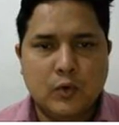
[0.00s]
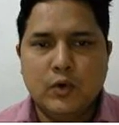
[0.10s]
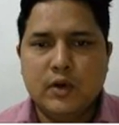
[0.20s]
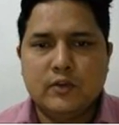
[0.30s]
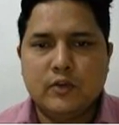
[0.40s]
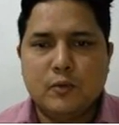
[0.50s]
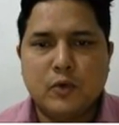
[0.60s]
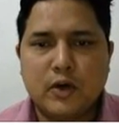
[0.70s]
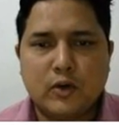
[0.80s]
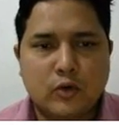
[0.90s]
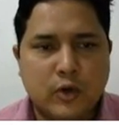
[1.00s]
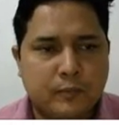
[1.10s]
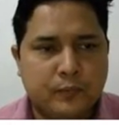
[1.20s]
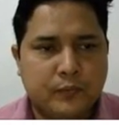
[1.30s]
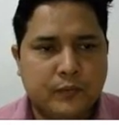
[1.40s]
Who is reporting to
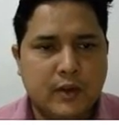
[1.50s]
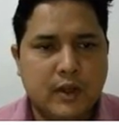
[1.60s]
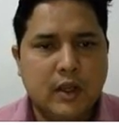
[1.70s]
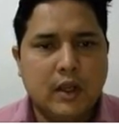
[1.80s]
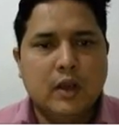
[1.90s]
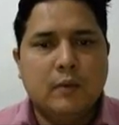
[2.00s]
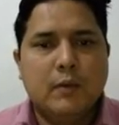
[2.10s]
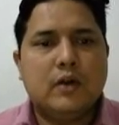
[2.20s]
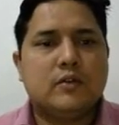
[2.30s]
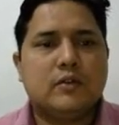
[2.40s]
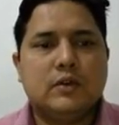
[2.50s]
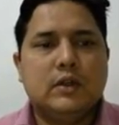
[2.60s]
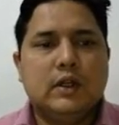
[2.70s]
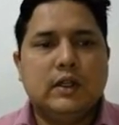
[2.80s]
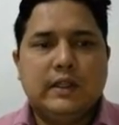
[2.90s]
him? Because
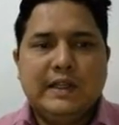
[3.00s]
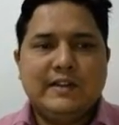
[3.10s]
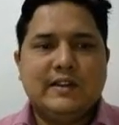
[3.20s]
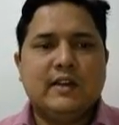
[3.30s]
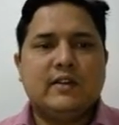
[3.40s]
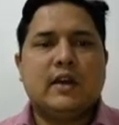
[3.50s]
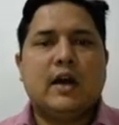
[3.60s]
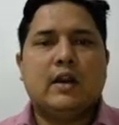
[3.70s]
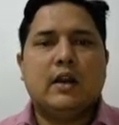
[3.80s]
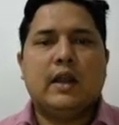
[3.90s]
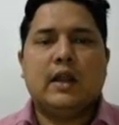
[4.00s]
these things are